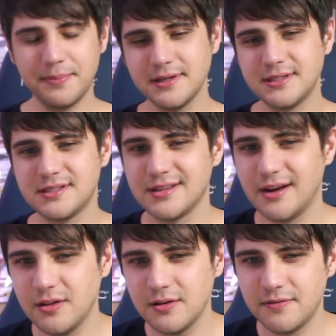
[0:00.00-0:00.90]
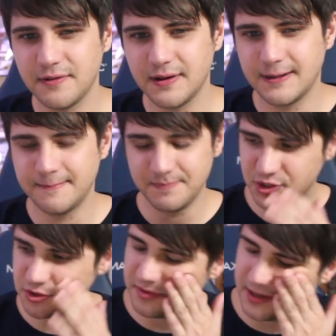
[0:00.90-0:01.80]
puts all of
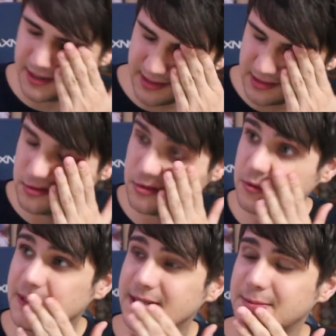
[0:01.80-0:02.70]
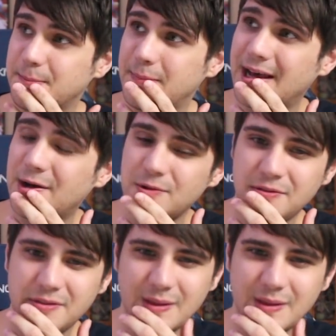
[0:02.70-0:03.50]
Juvia into his mouth,